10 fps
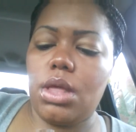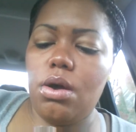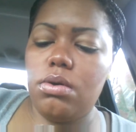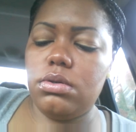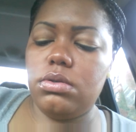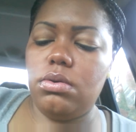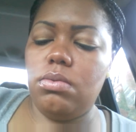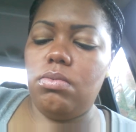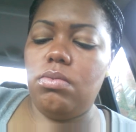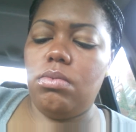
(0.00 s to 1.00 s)

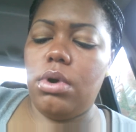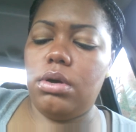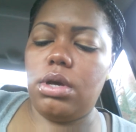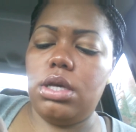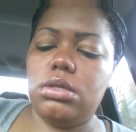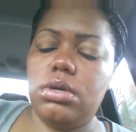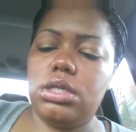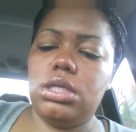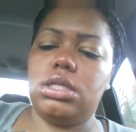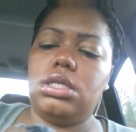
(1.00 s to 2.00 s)
Also, okay, so I
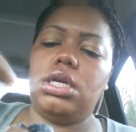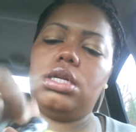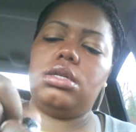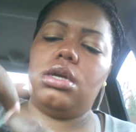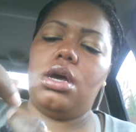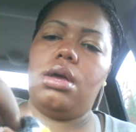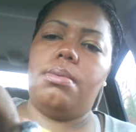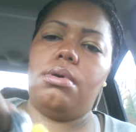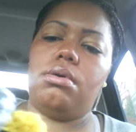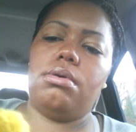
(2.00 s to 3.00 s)
just attached the
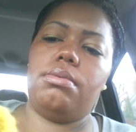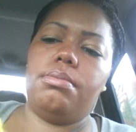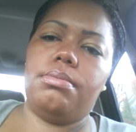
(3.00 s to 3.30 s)
eyeball.